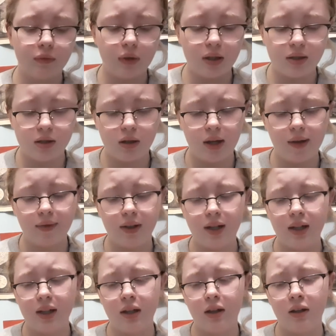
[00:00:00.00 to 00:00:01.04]
I still haven't
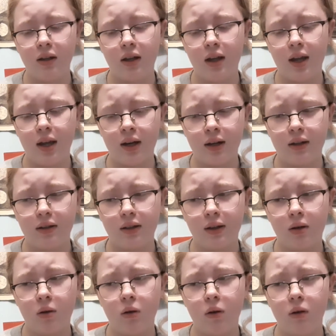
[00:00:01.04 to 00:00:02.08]
eaten anything
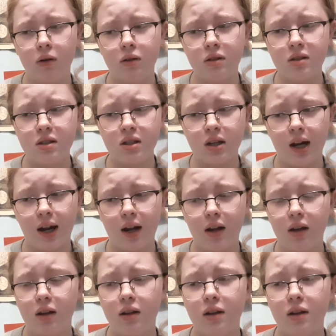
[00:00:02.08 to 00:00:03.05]
today.